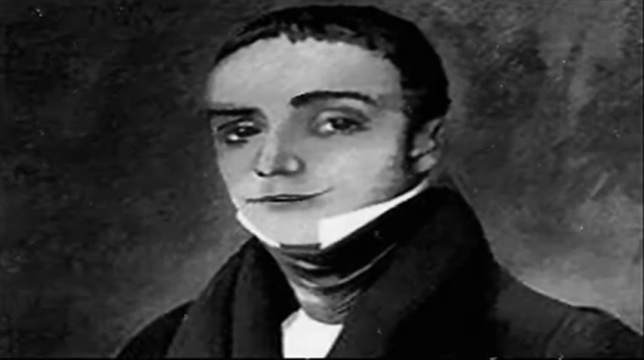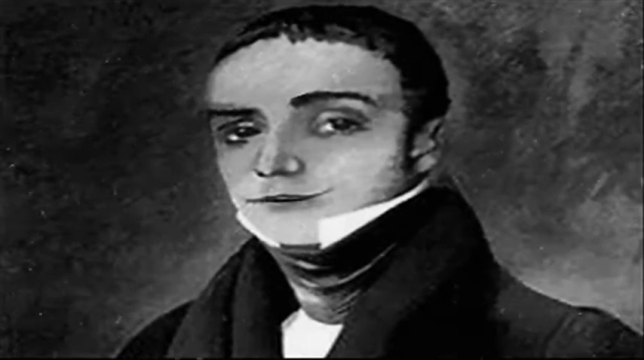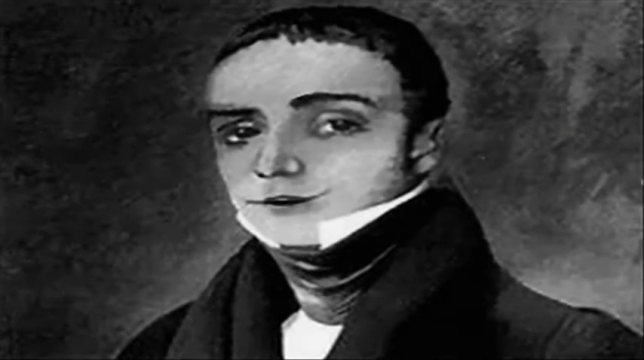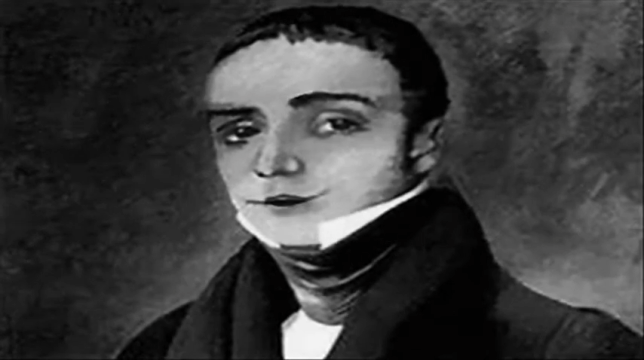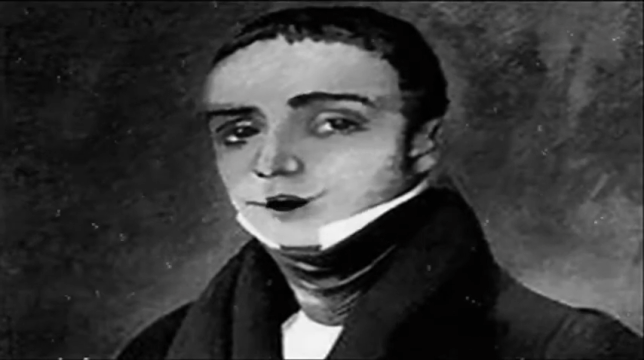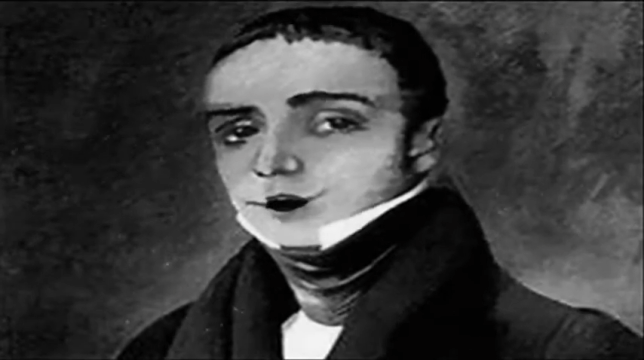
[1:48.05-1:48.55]

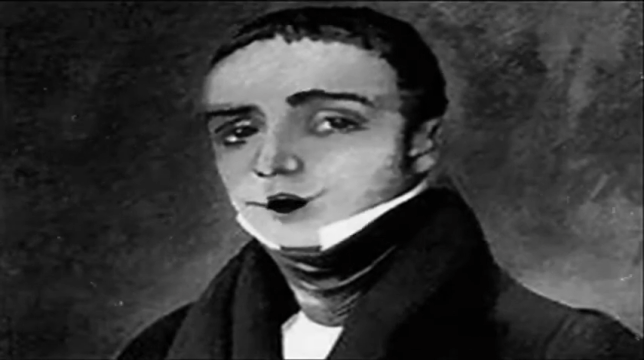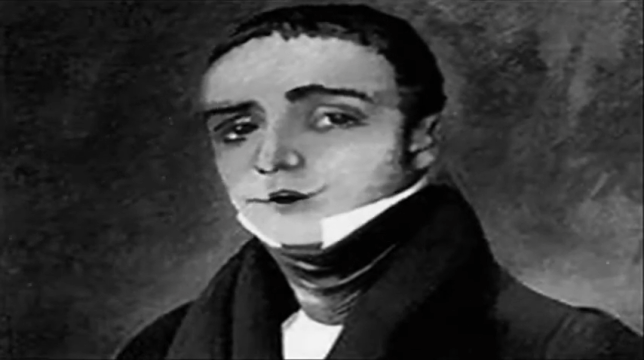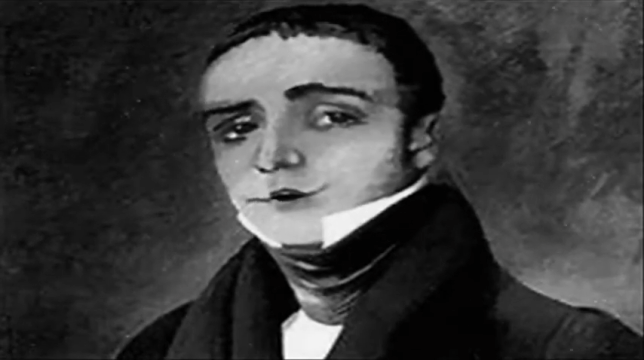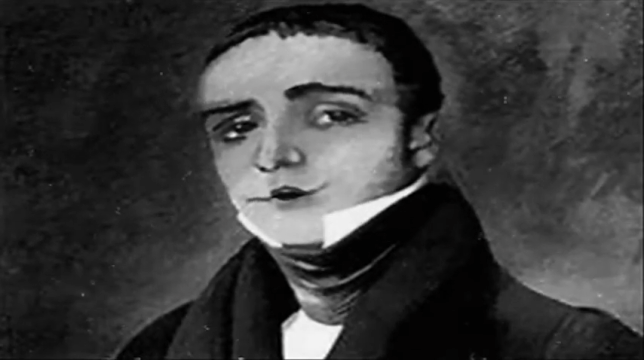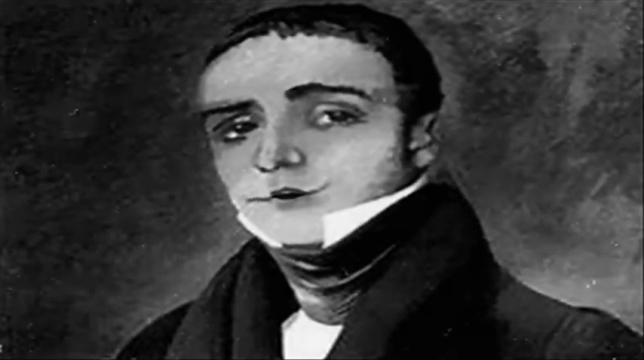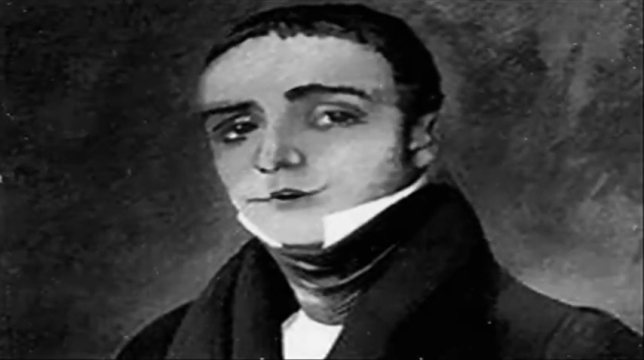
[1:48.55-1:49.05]
no
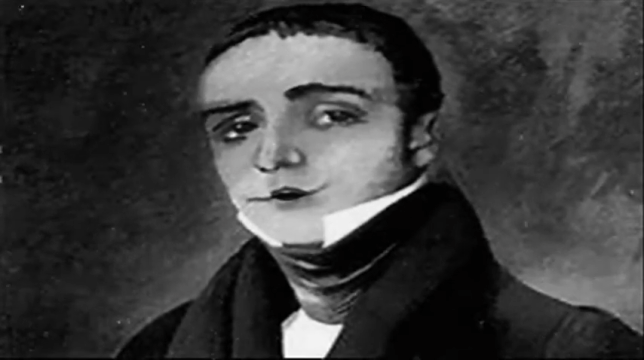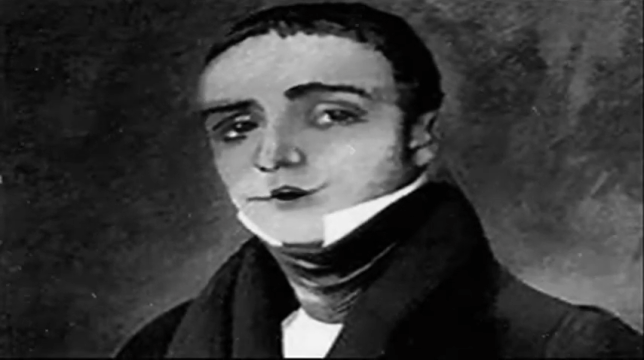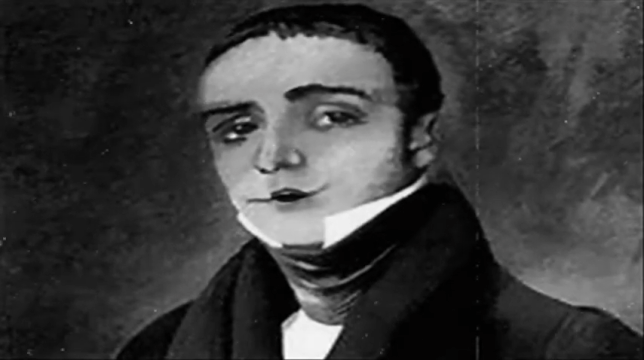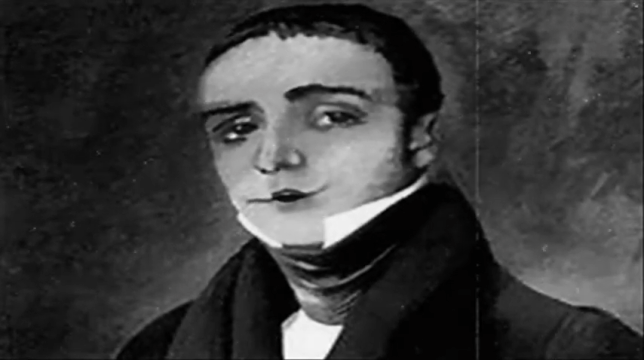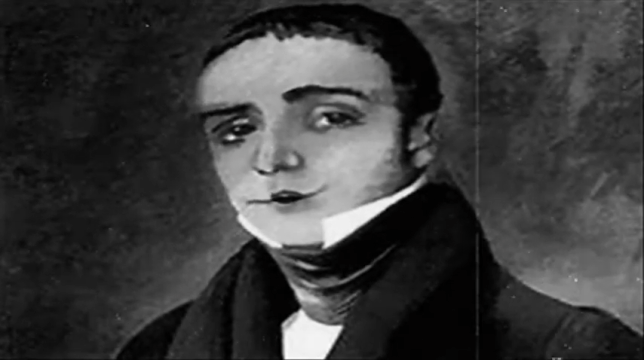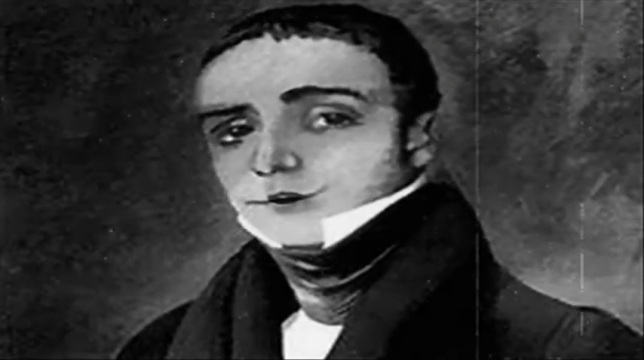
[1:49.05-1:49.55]
marvel he
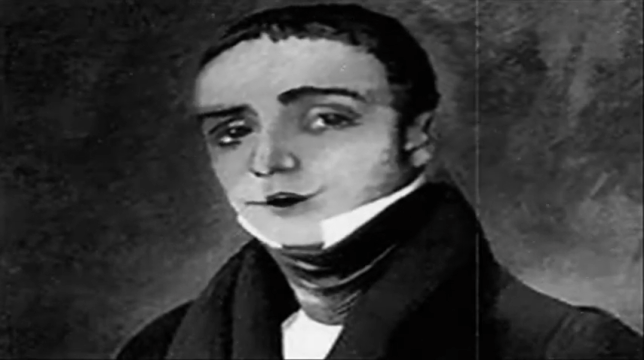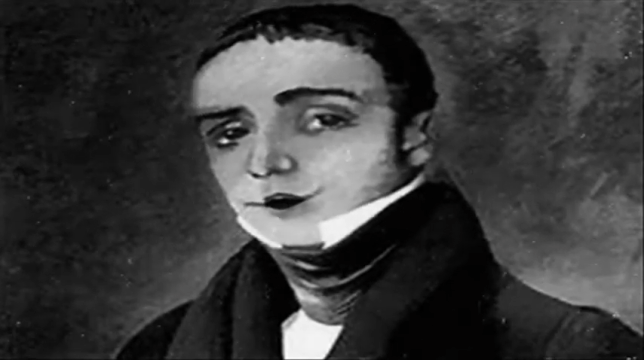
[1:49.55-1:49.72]
looked